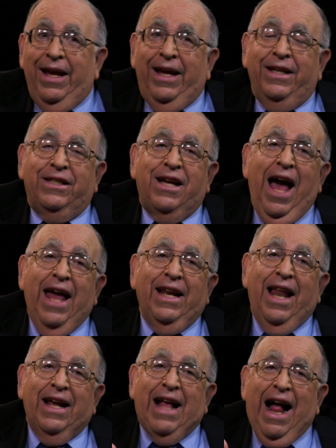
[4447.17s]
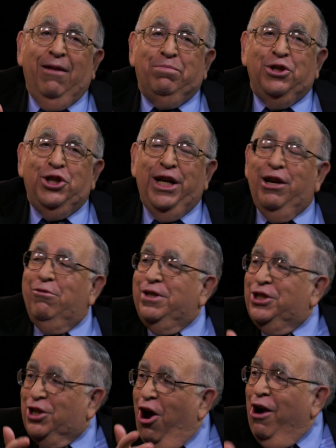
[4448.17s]
It's kind of like Al Pacino
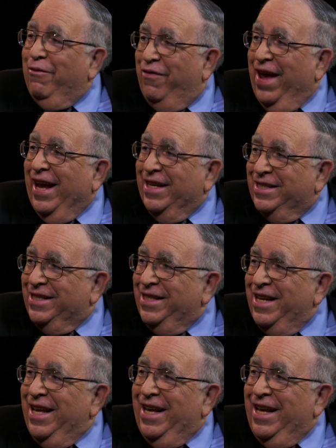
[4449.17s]
in Scarface.